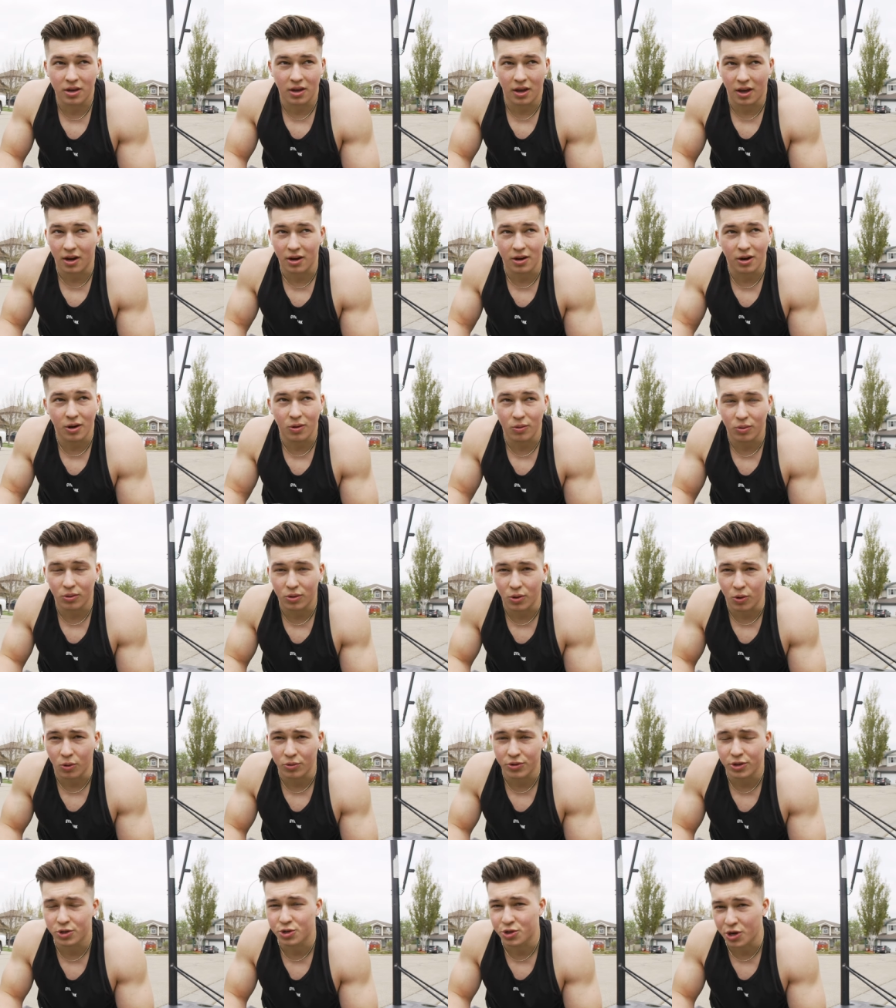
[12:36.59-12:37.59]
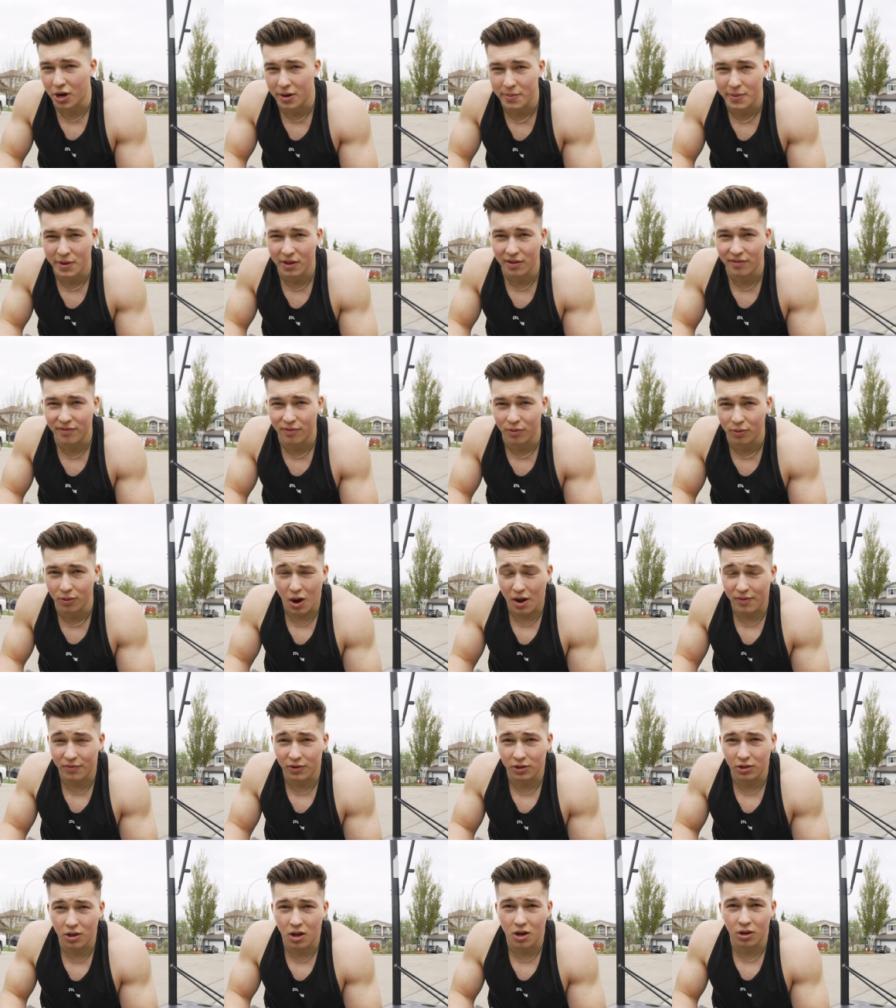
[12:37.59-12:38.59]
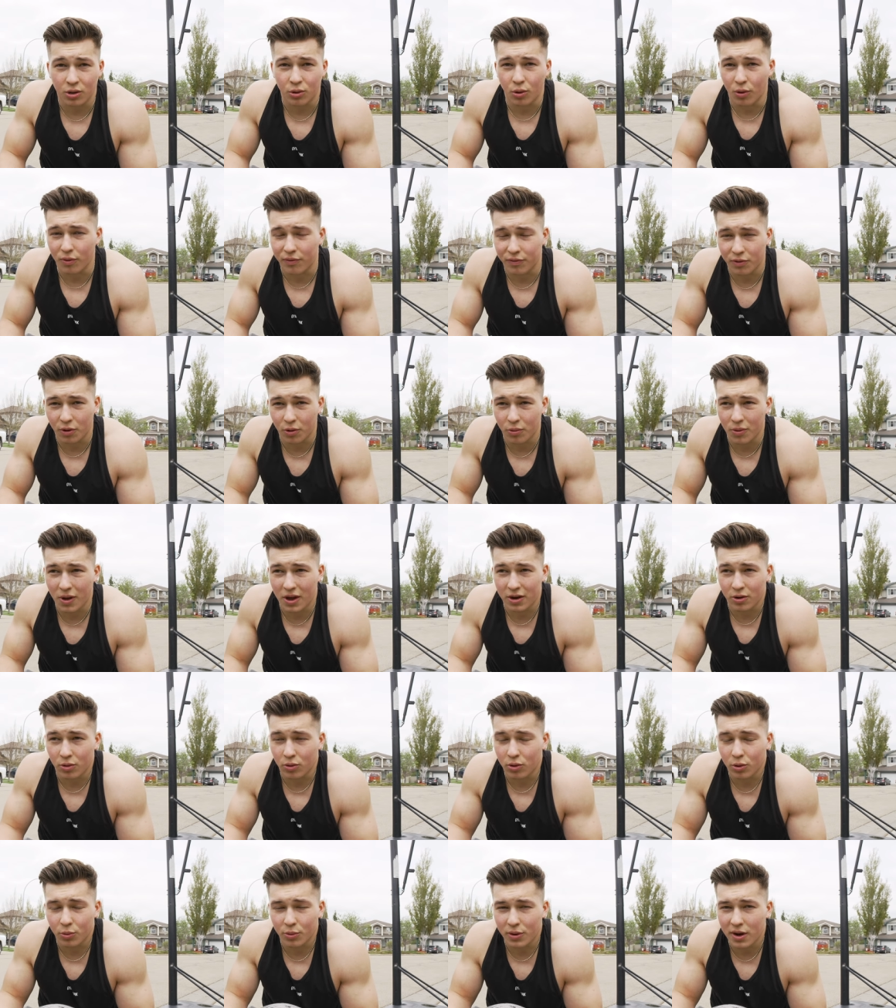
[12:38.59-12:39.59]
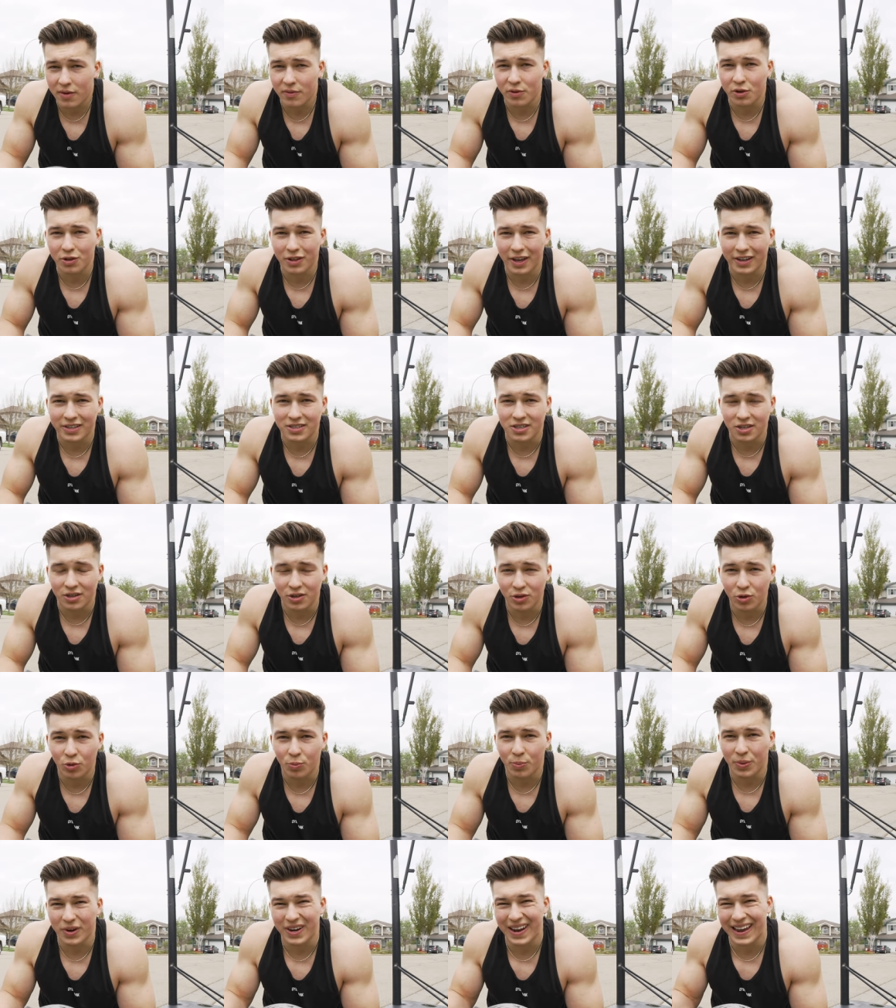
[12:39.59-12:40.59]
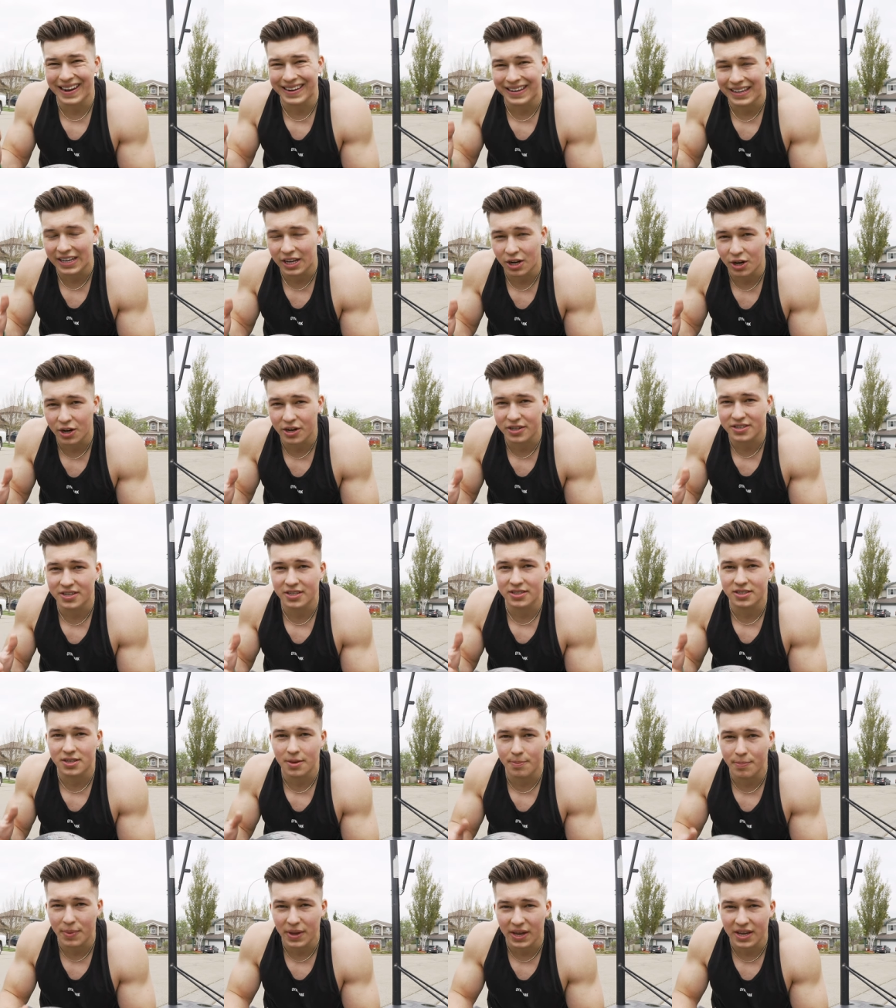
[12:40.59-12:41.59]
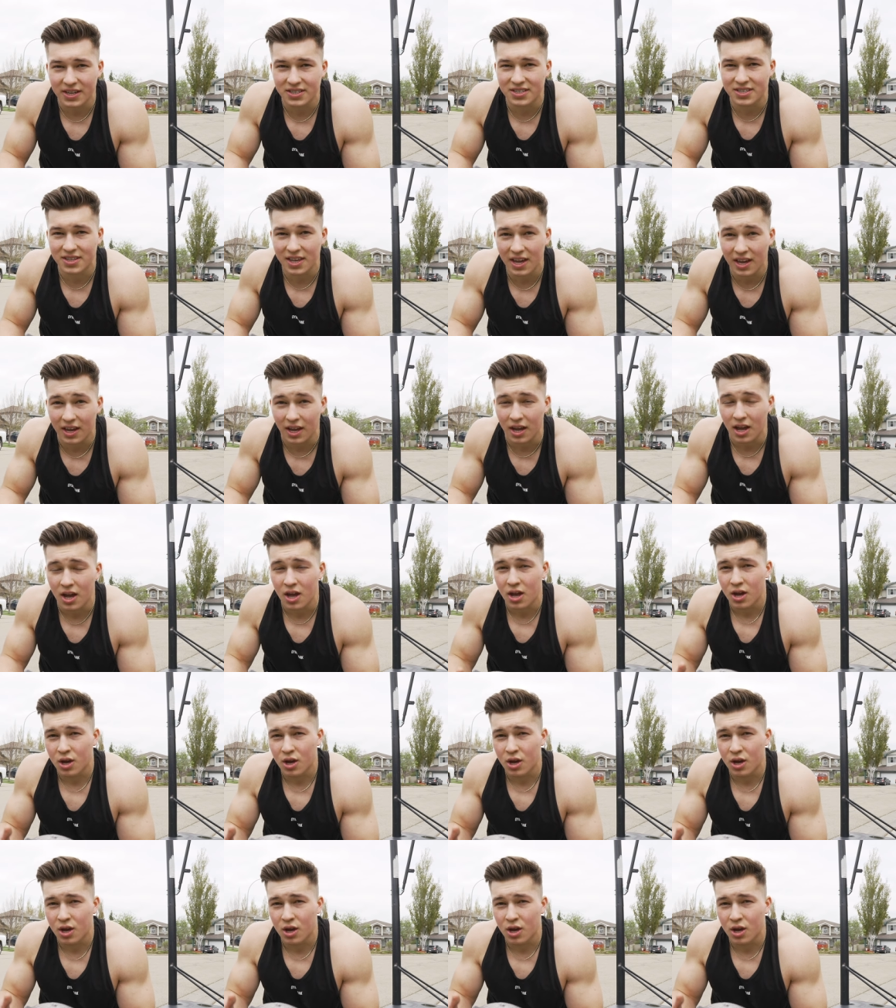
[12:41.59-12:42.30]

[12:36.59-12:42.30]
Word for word: I don't know, go on the treadmill for however long, go for a run or whatever you like to do, but adherence is the biggest thing.